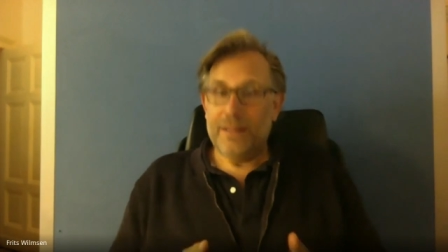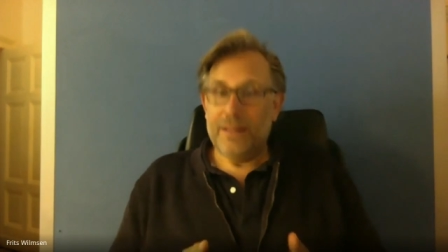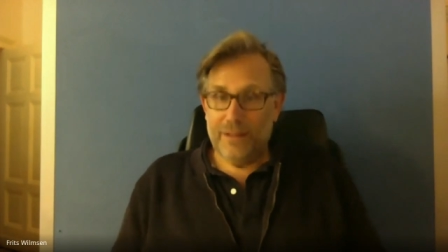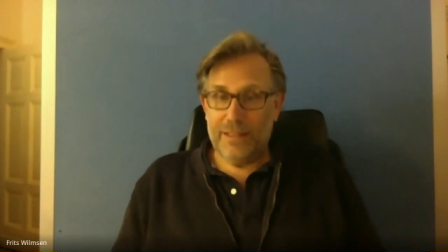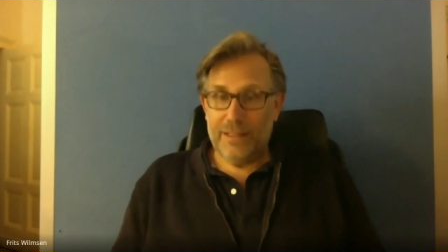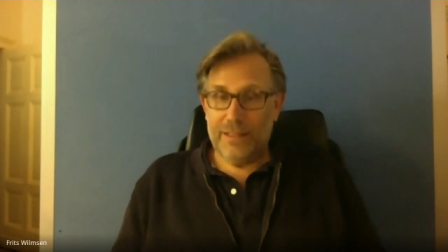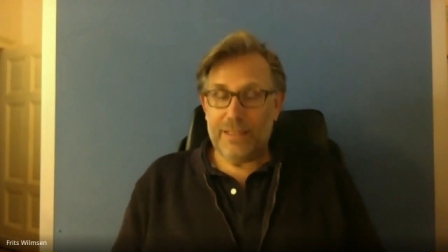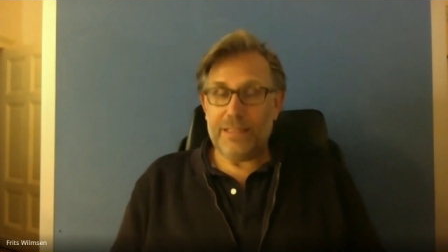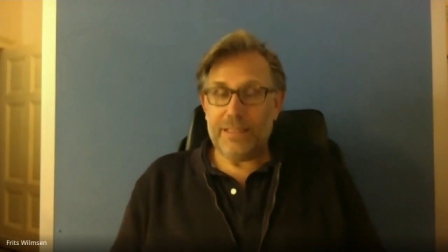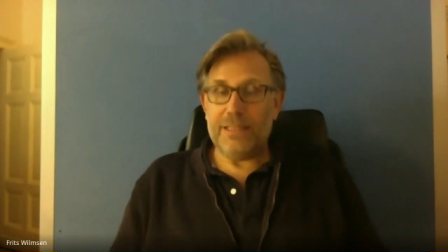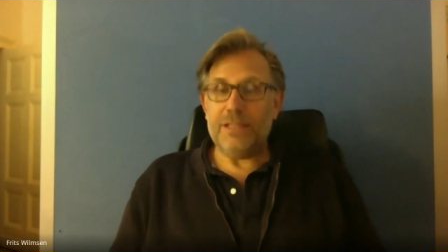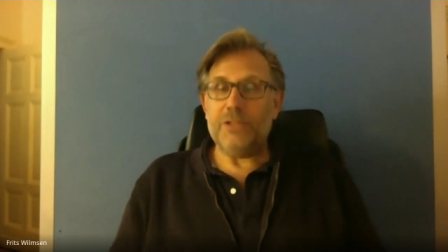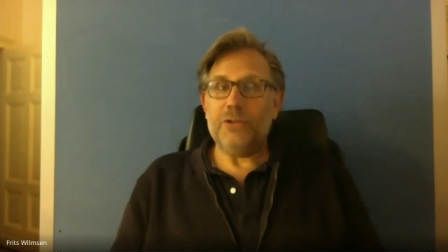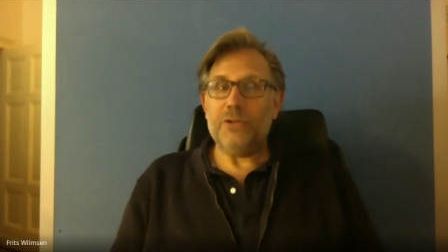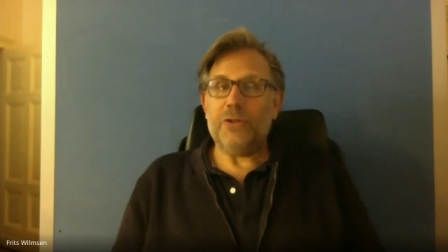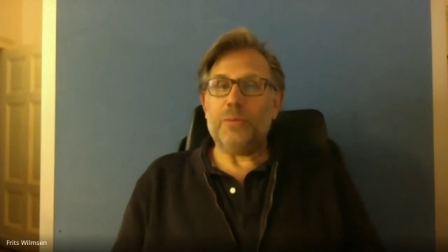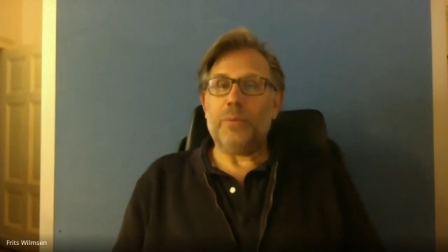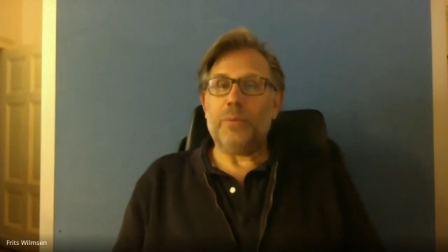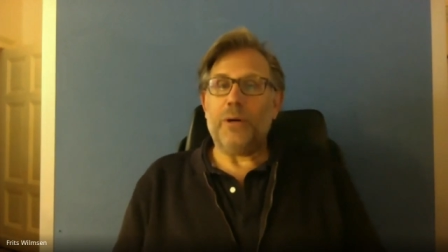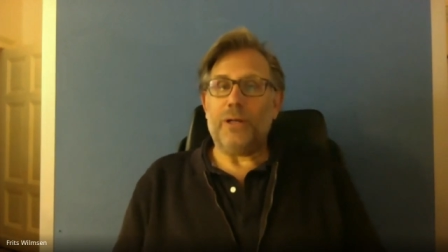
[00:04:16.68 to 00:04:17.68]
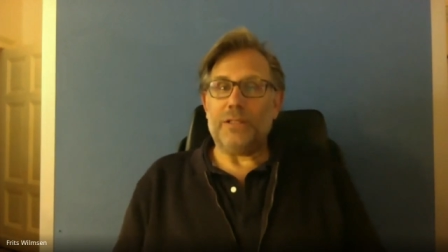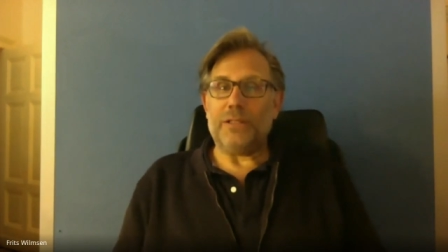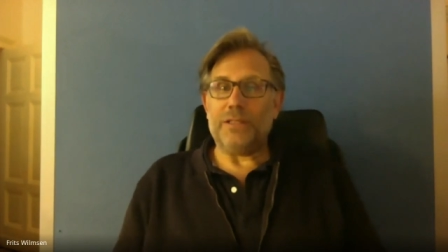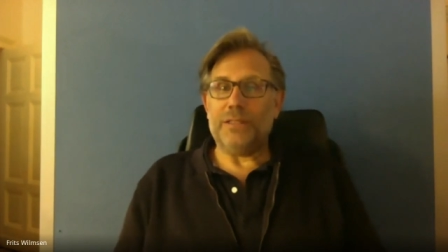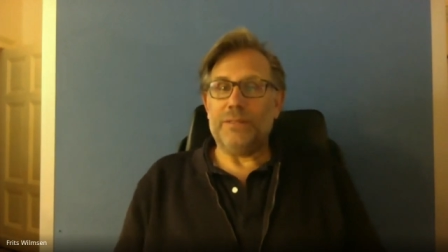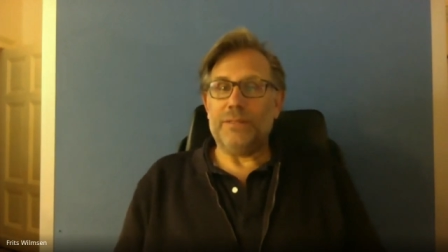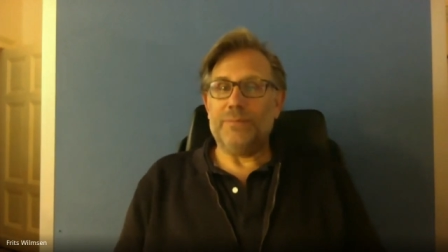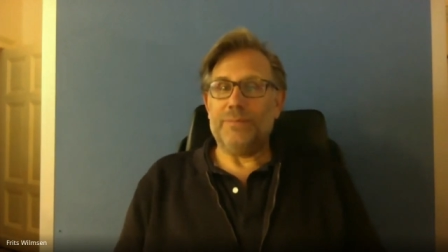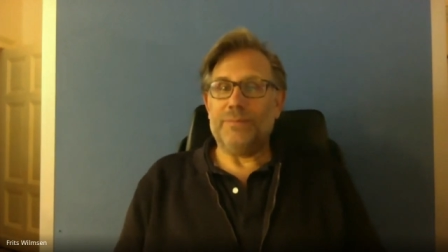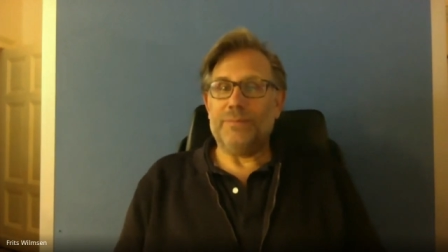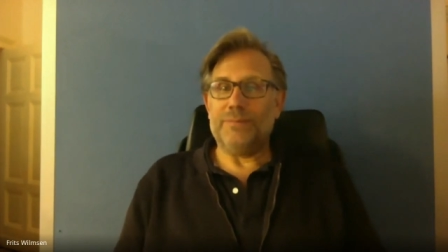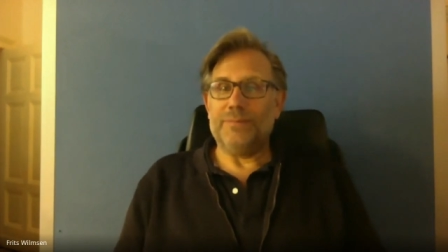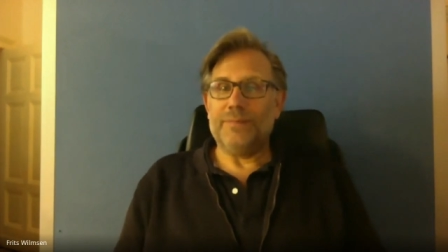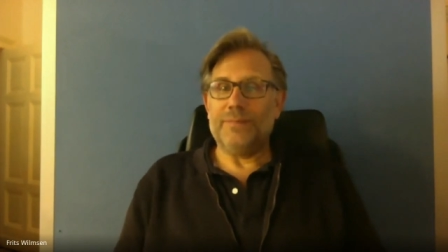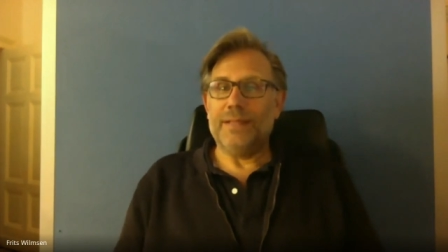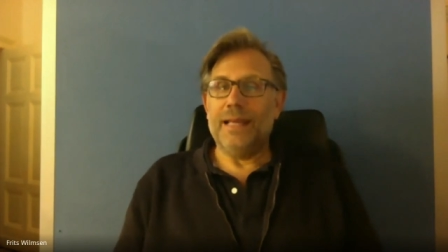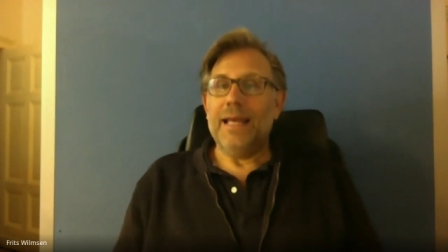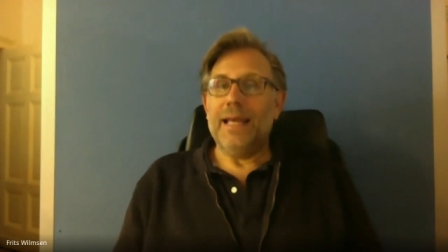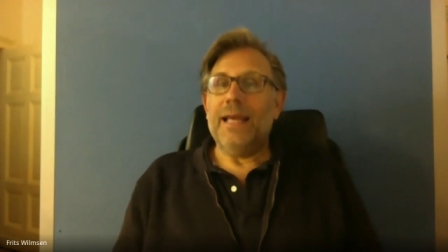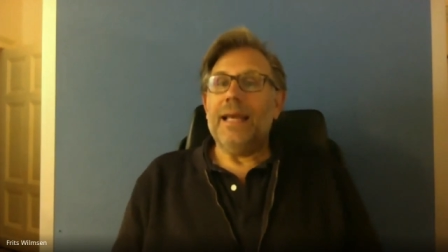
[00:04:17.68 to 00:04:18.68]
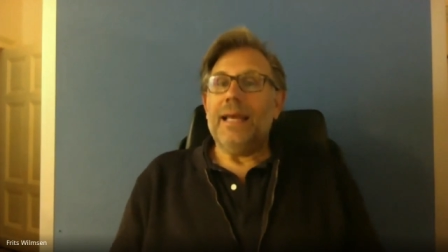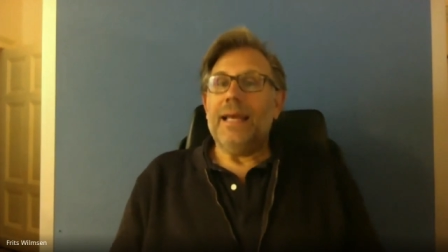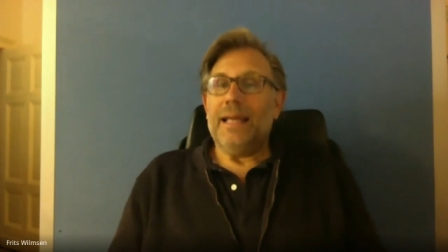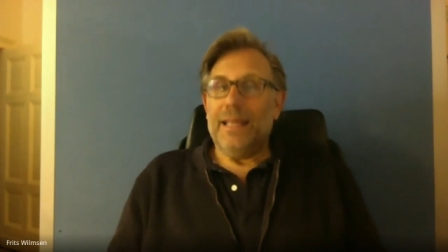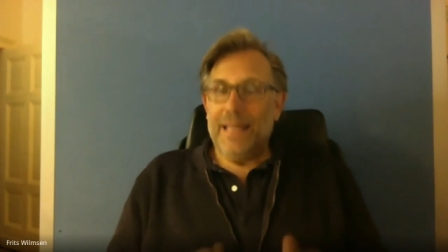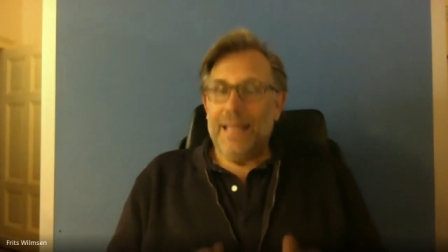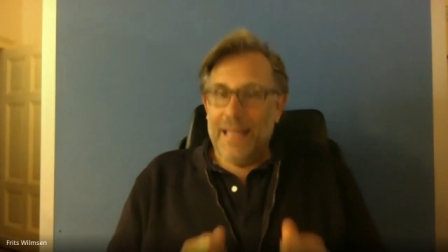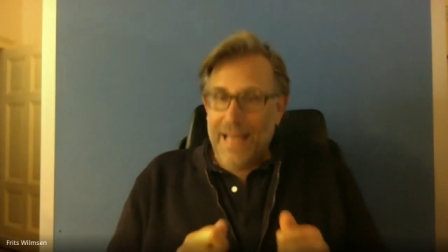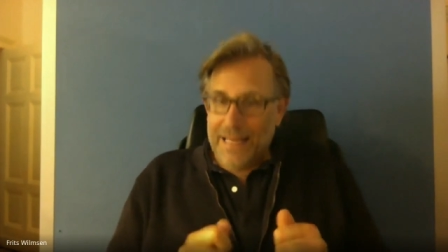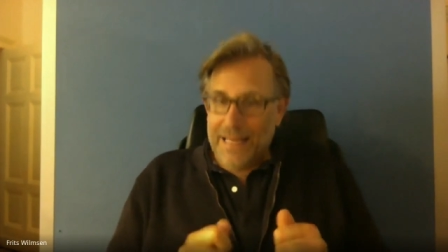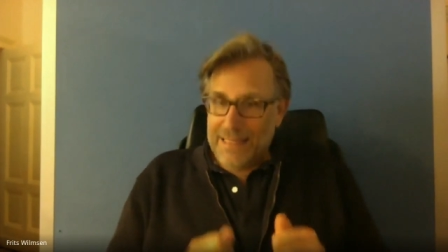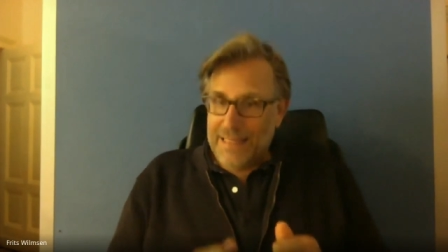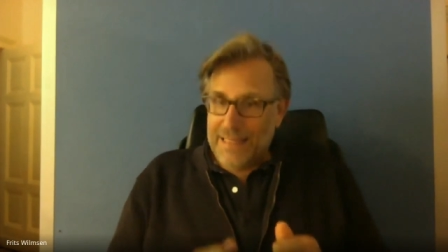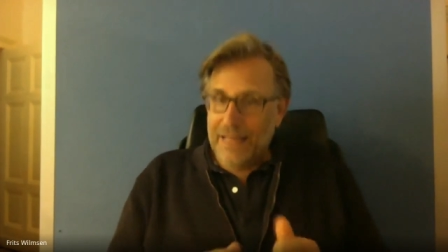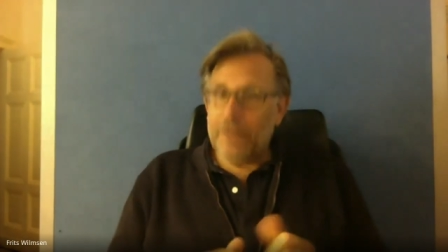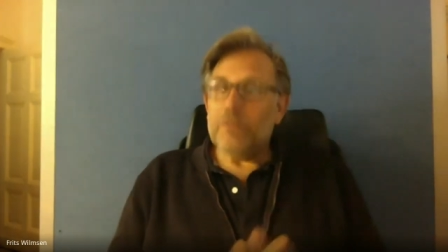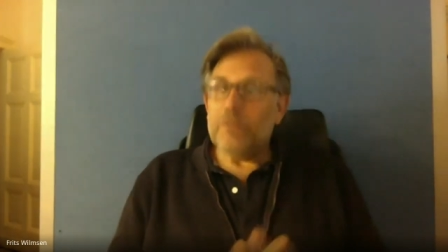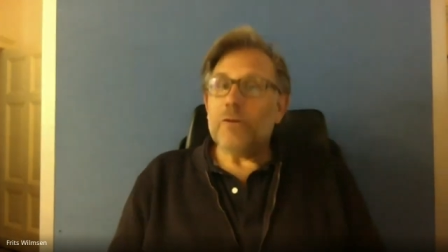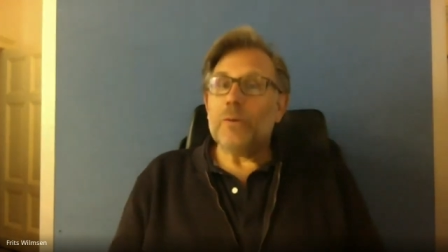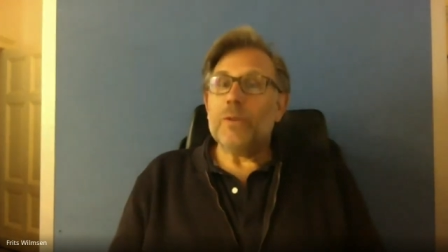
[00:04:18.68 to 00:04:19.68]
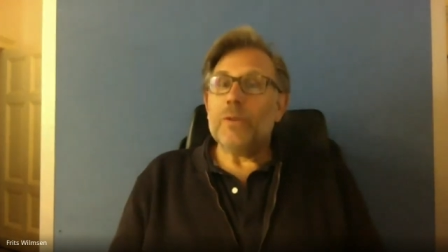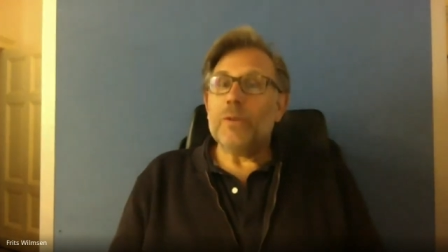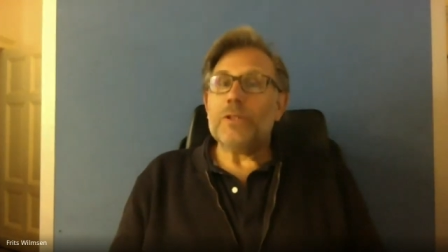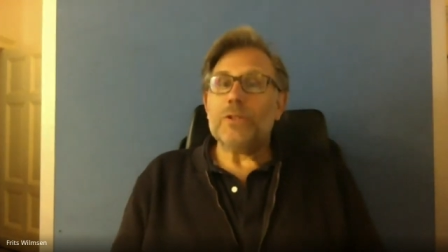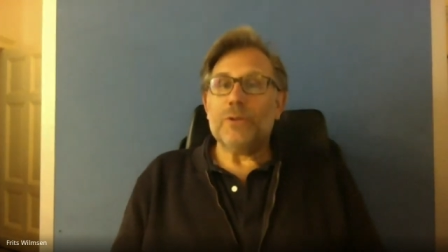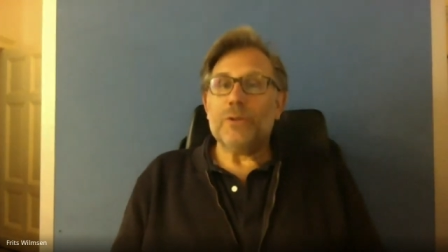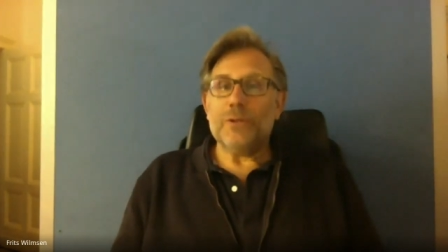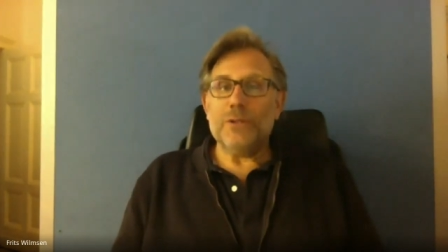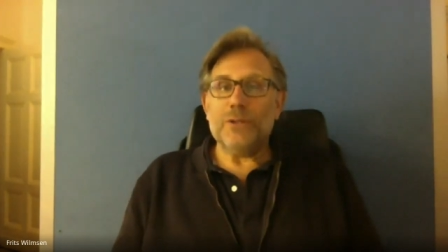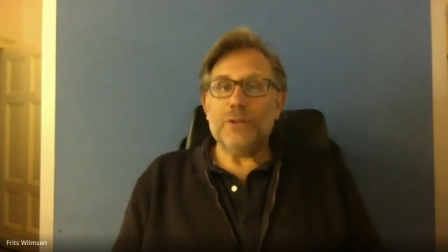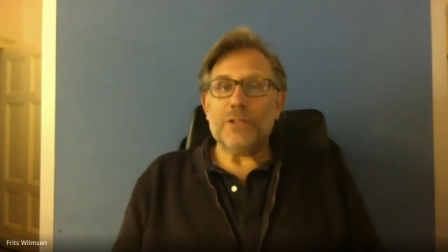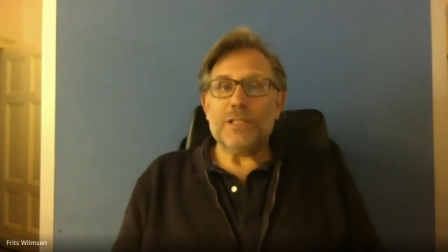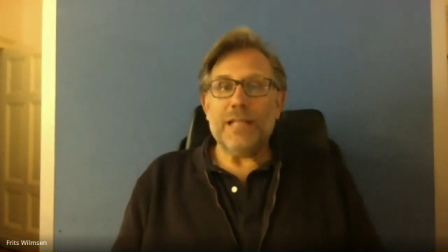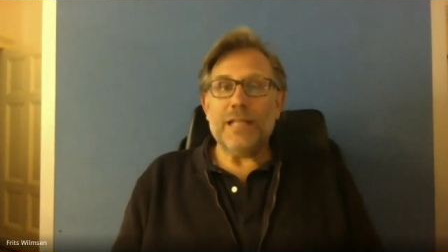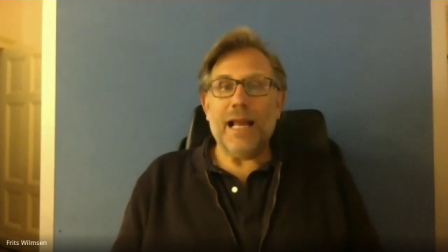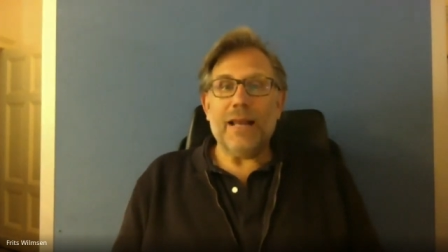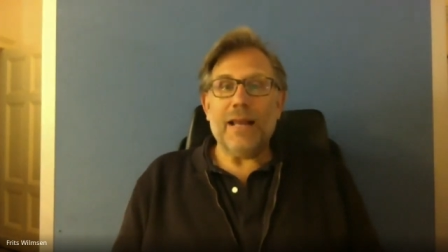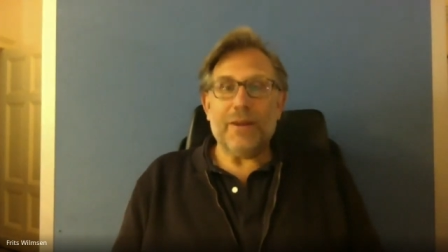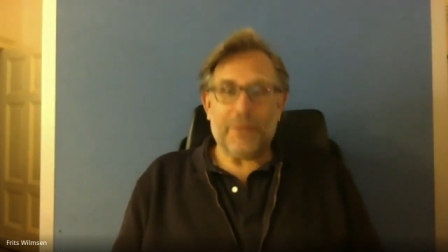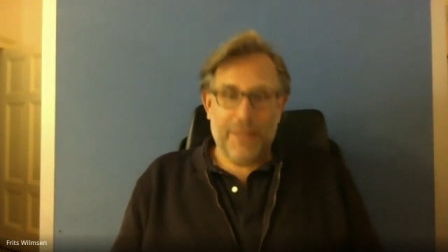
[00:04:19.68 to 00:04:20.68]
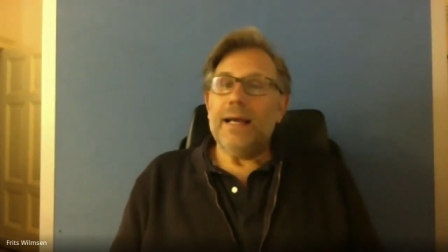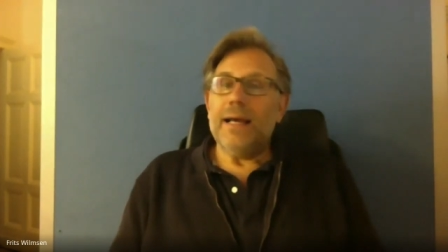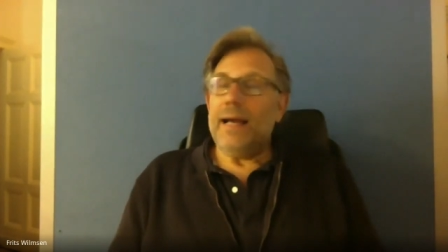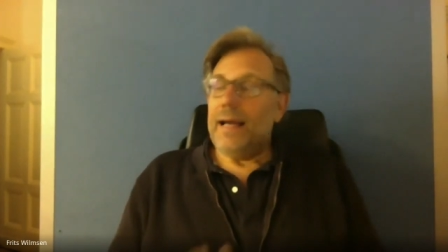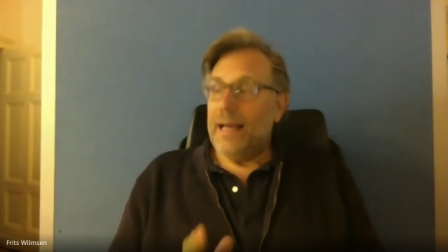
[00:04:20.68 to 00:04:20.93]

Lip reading: This is your boss. He has an influence on your salary,